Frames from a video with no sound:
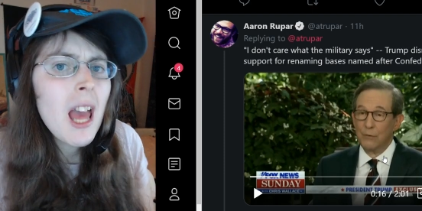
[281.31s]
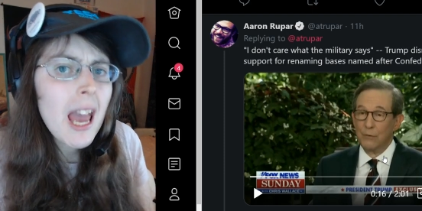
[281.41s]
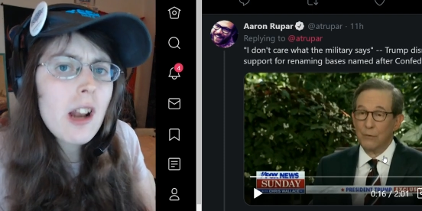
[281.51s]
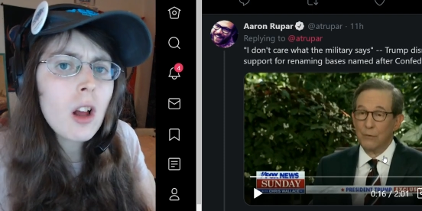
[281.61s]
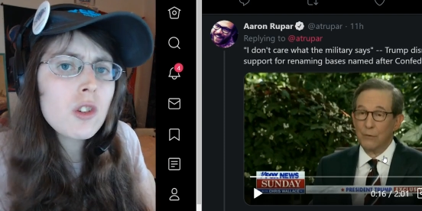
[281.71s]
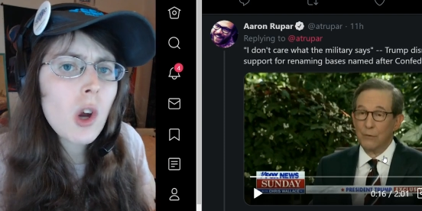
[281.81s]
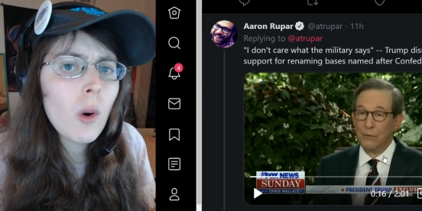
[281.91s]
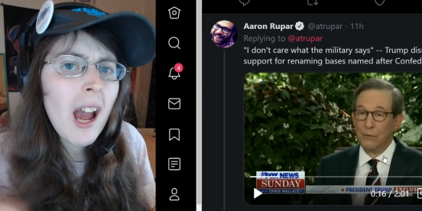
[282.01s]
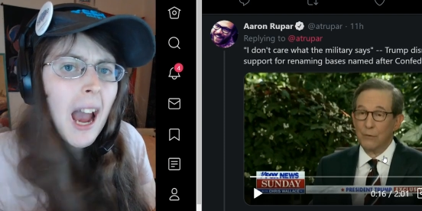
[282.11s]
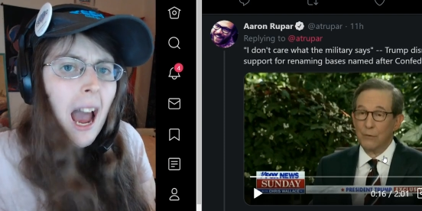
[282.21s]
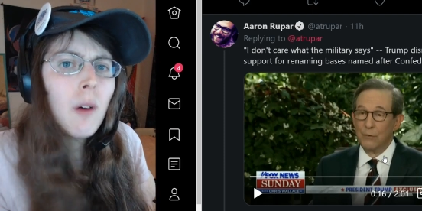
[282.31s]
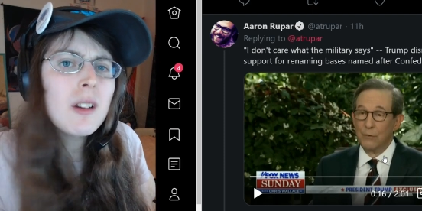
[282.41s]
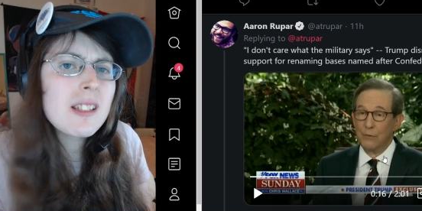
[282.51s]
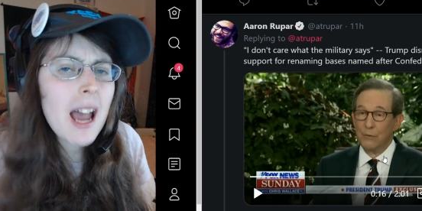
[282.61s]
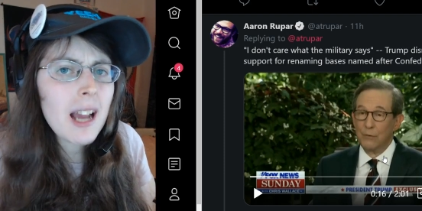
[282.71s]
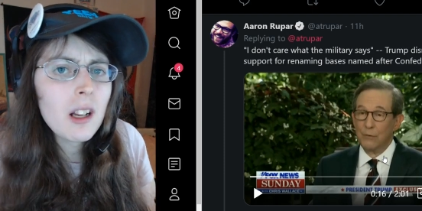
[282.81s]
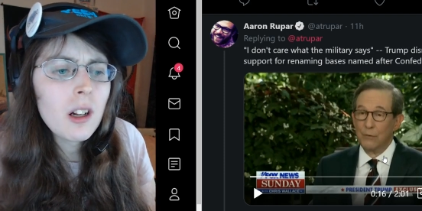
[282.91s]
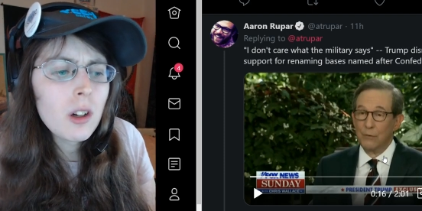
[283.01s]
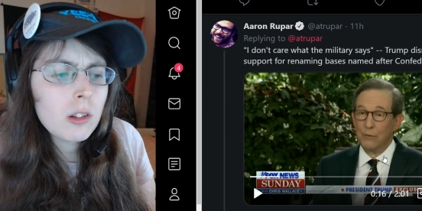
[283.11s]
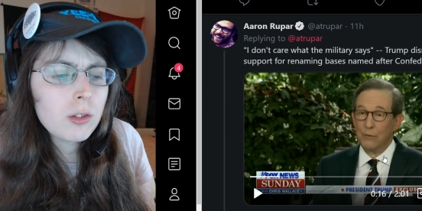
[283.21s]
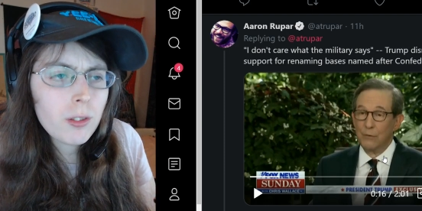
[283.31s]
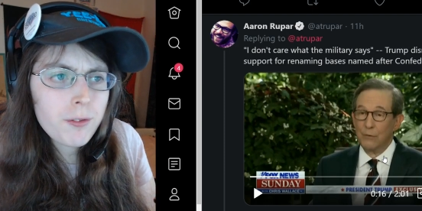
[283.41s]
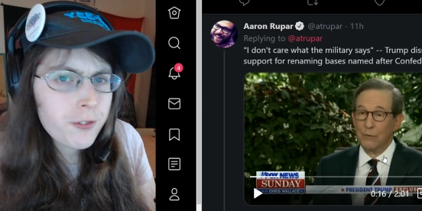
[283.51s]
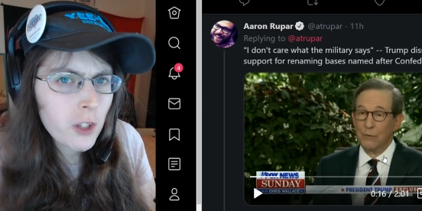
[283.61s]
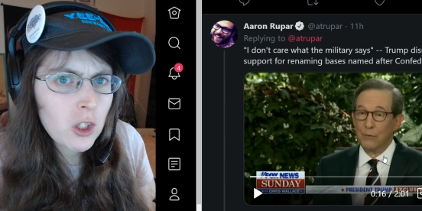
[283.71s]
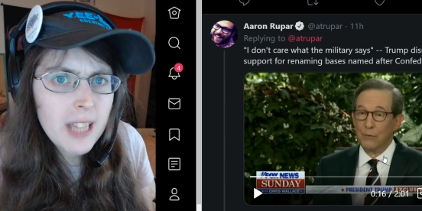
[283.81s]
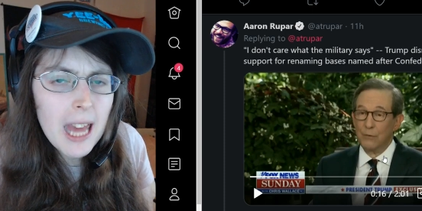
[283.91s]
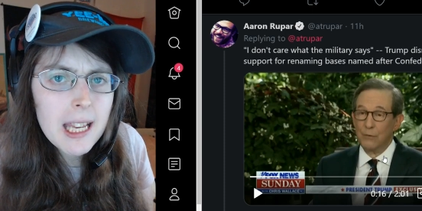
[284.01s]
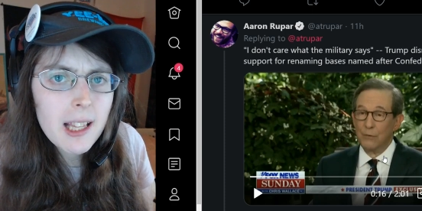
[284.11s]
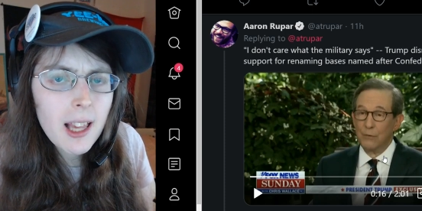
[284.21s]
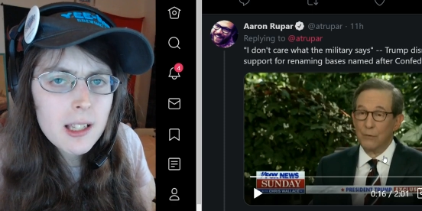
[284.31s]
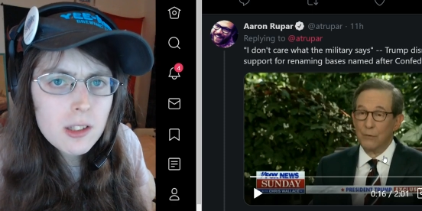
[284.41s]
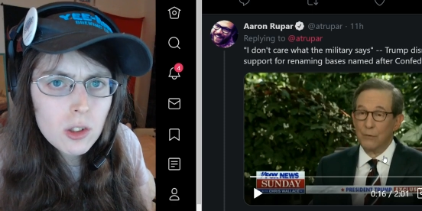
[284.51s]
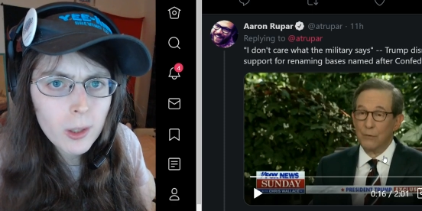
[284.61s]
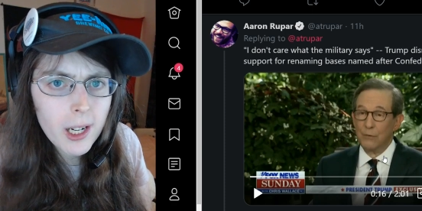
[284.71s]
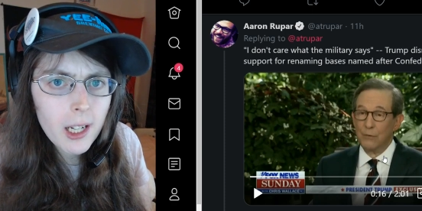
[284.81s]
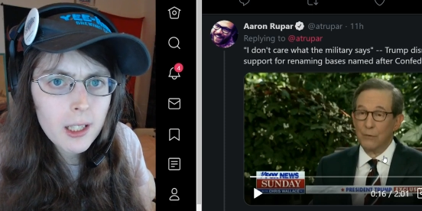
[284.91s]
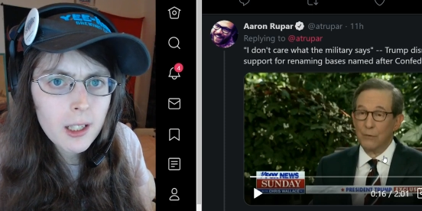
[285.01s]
Speaker 1: And also, how is that forgetting history?